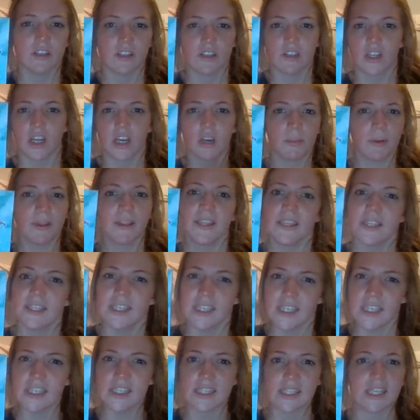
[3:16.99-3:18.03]
Just talk about the
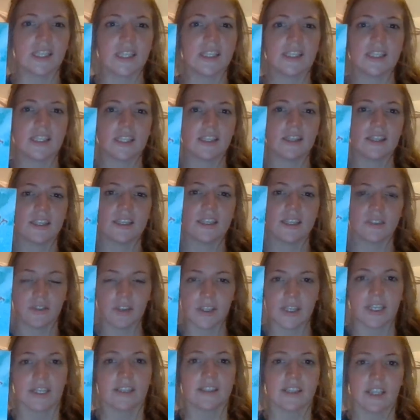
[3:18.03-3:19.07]
seasons and the
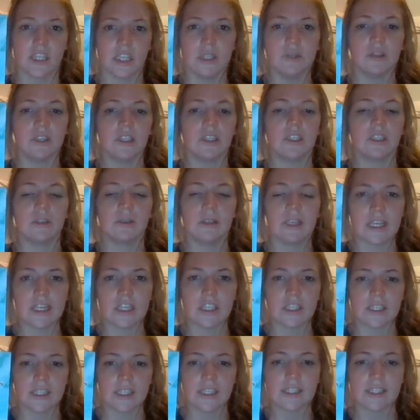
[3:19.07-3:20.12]
different things that you can do in
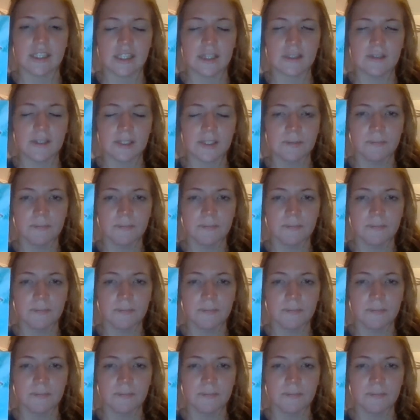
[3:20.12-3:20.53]
each season.